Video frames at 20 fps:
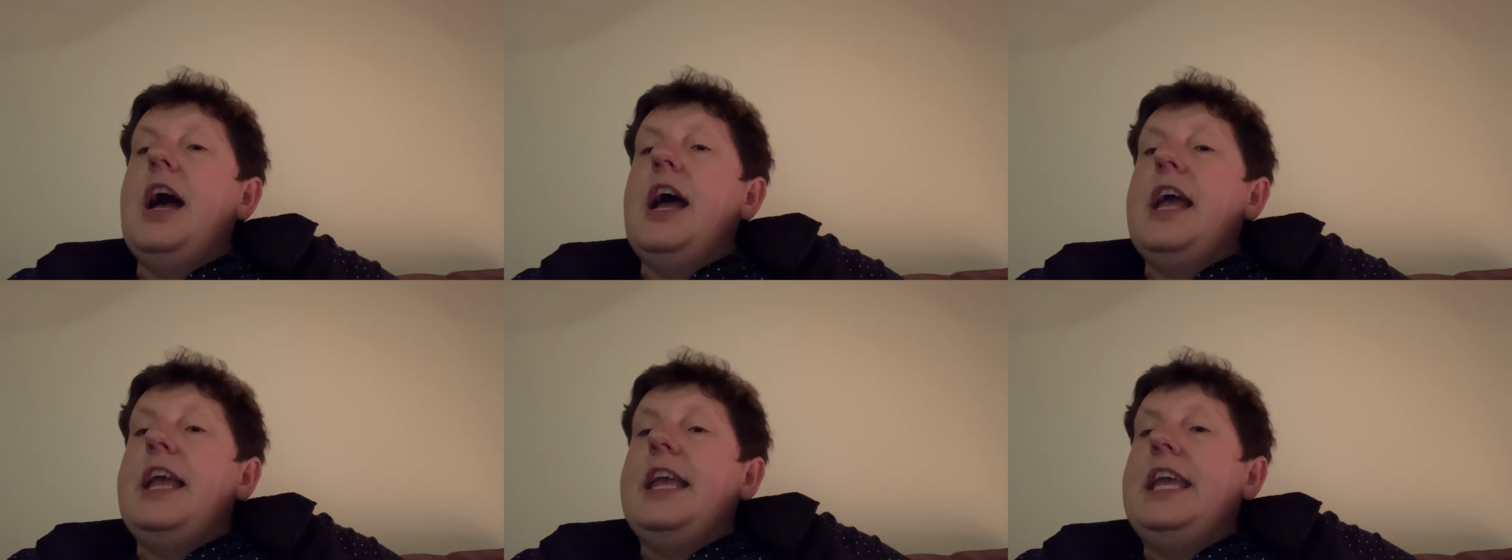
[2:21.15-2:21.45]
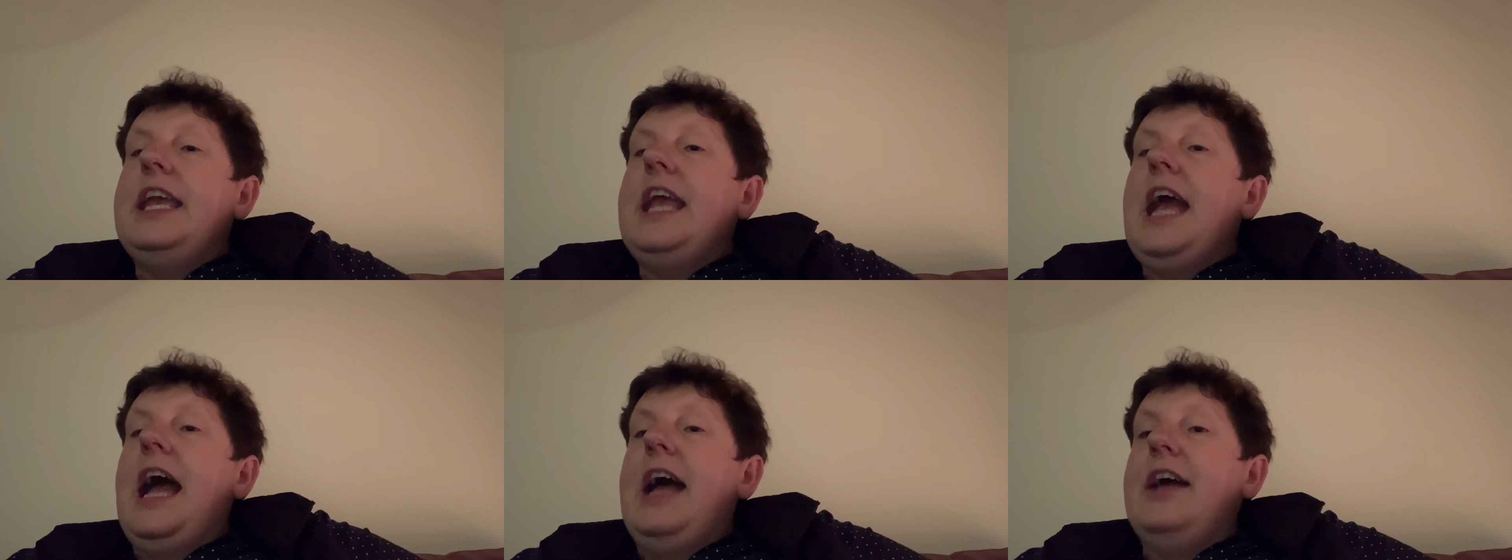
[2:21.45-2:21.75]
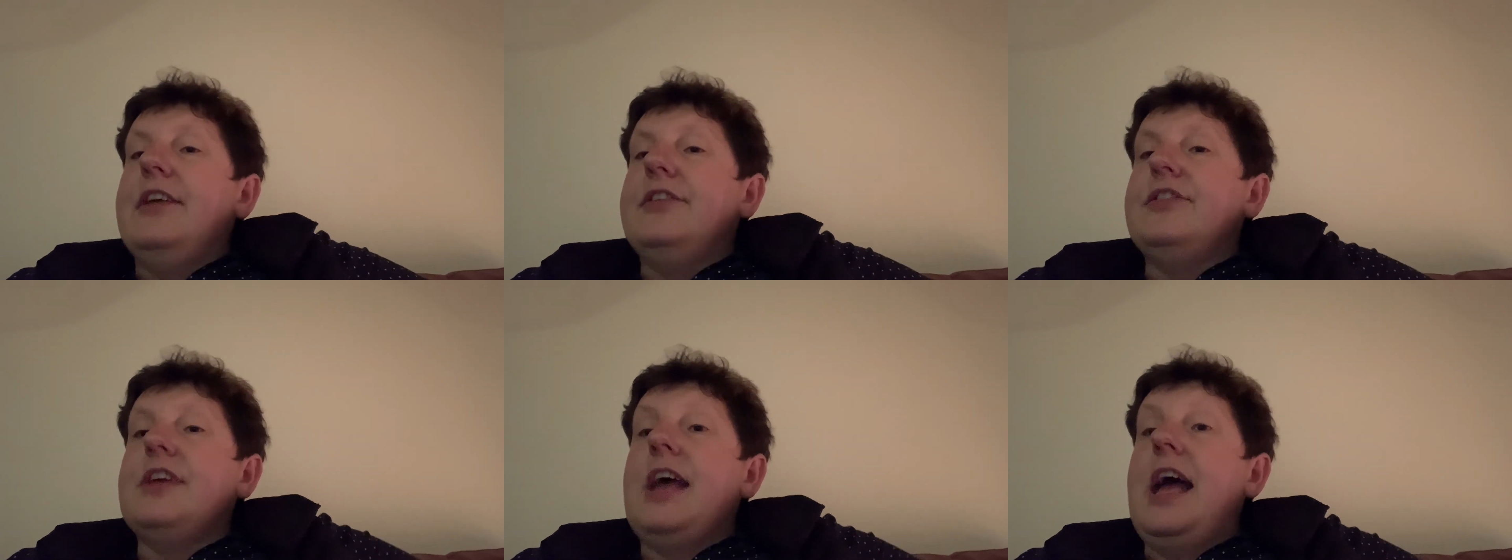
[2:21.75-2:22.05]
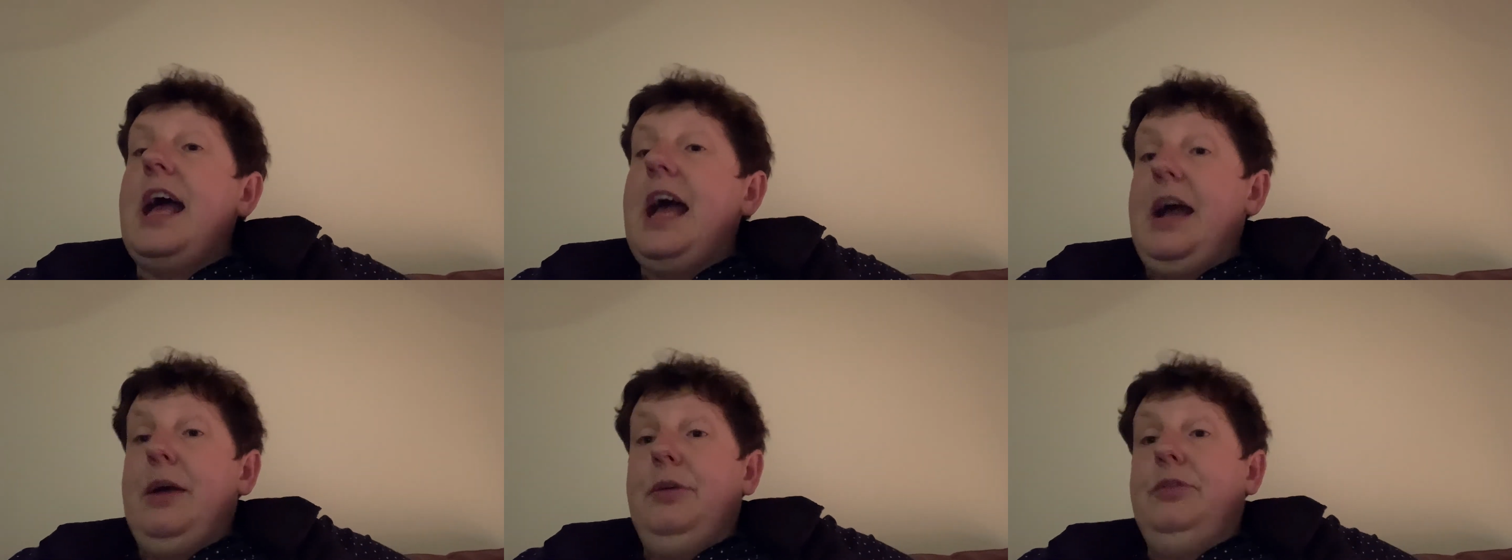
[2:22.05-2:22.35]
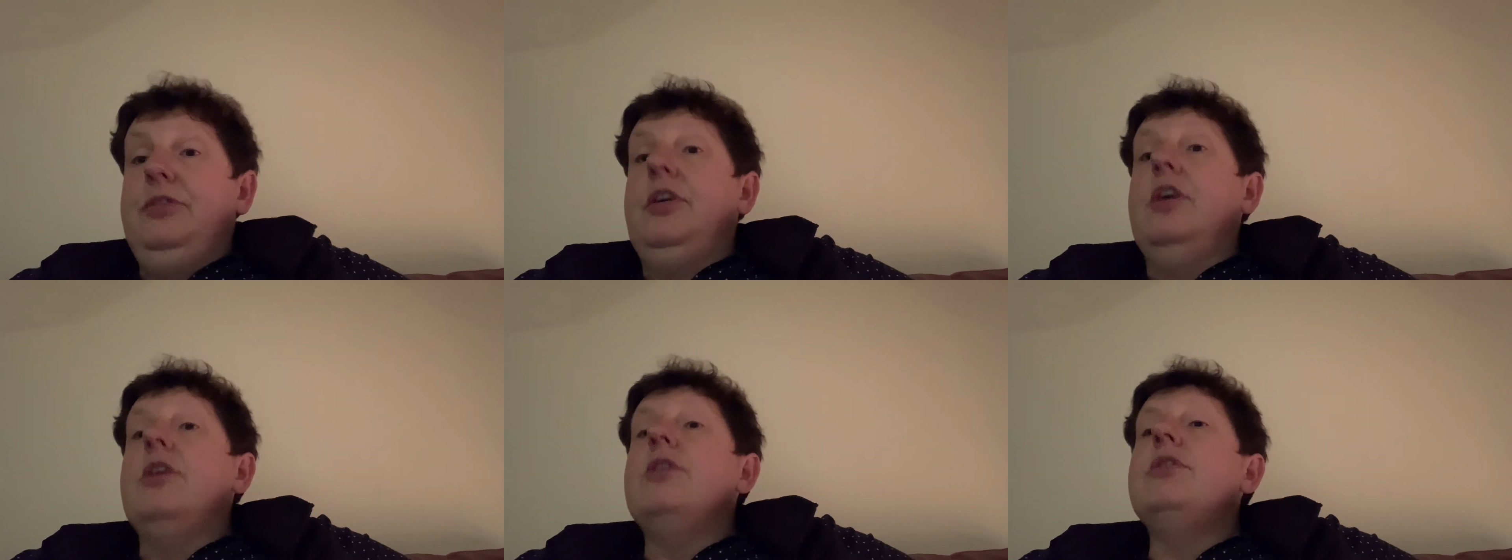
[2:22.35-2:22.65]
He has a
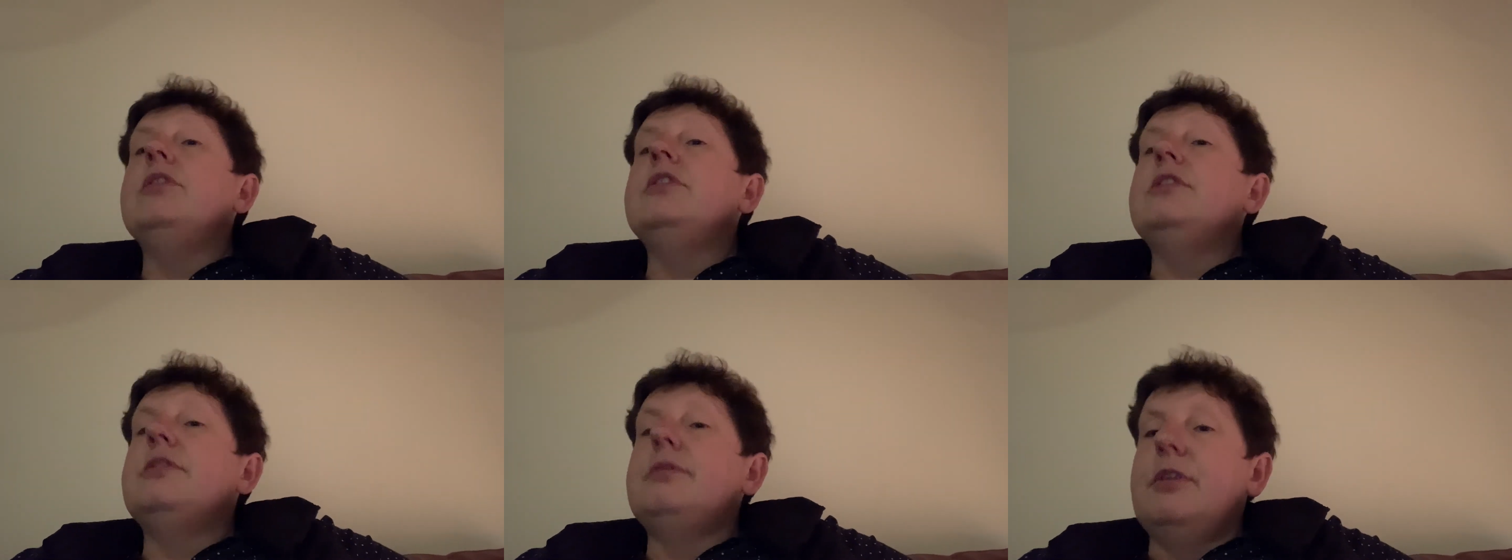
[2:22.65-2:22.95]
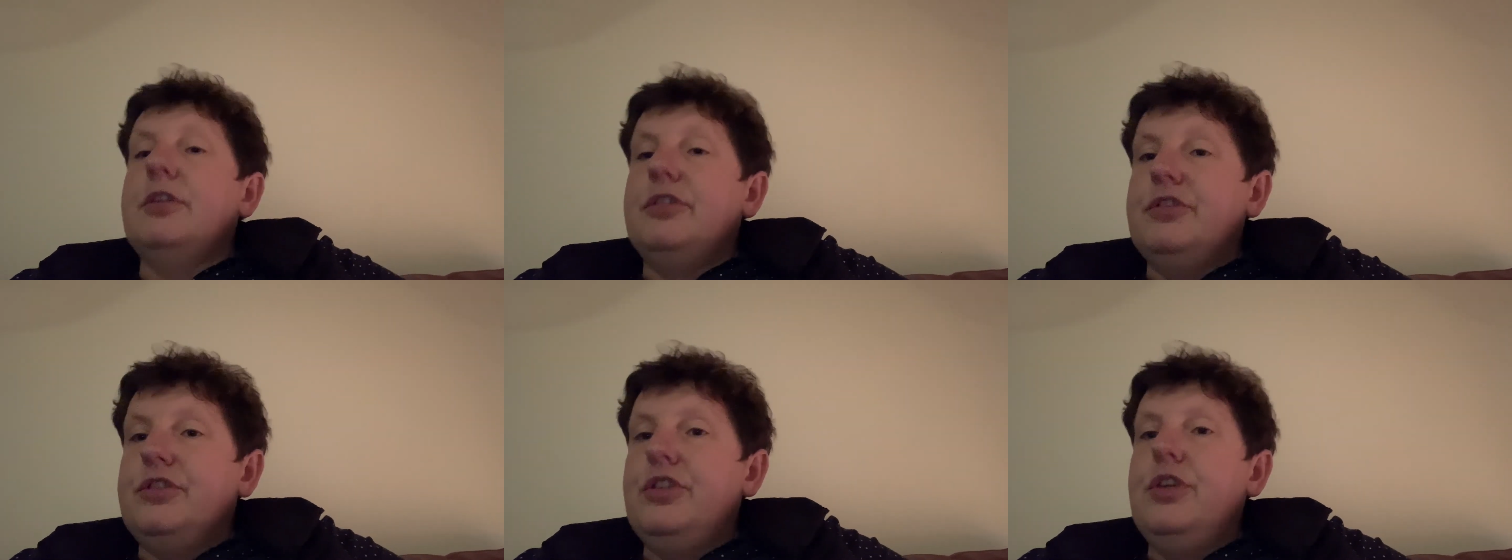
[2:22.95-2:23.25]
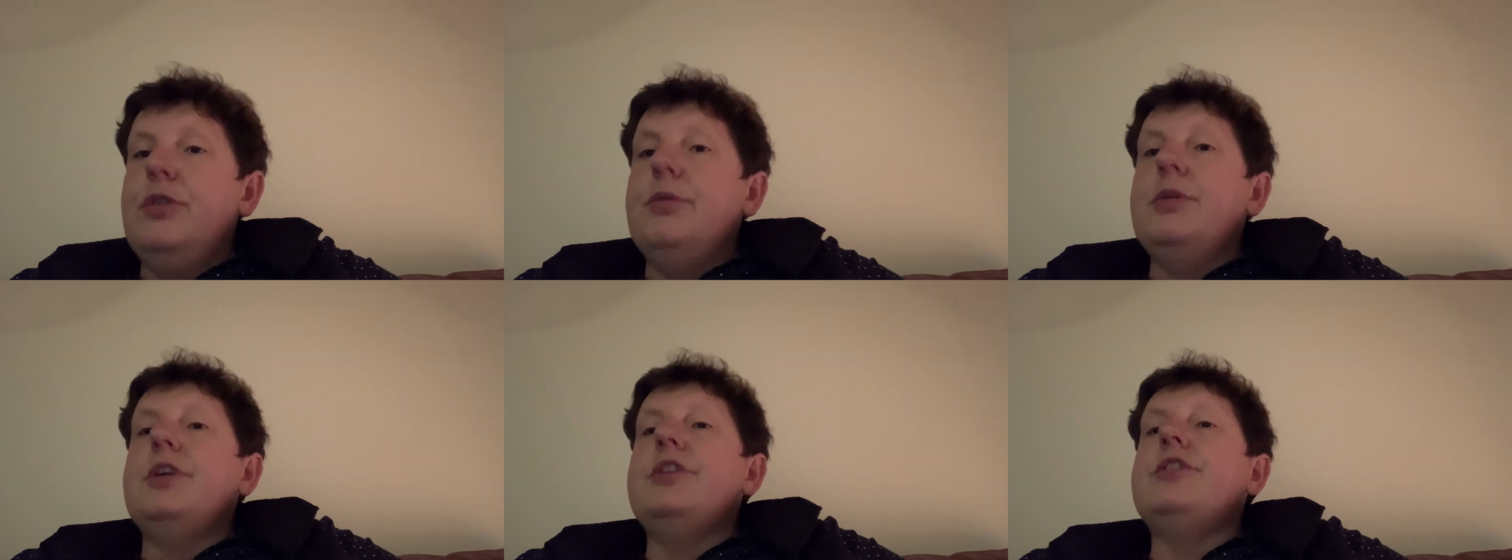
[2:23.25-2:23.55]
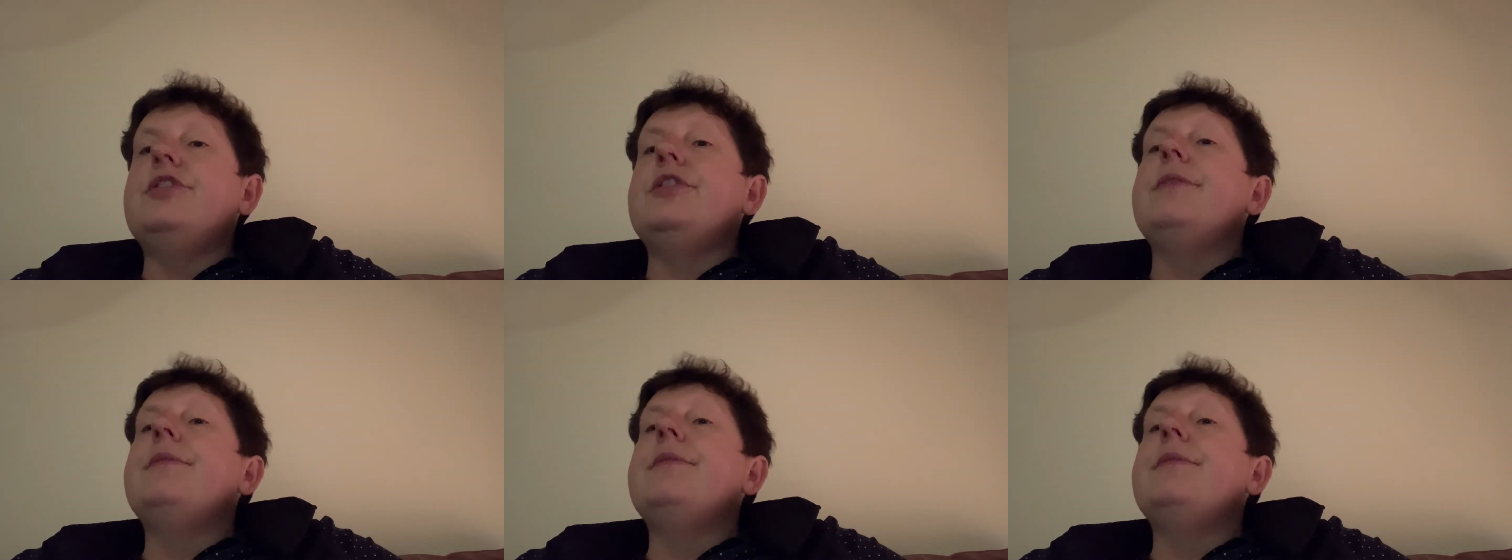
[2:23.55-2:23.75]
household, a steward,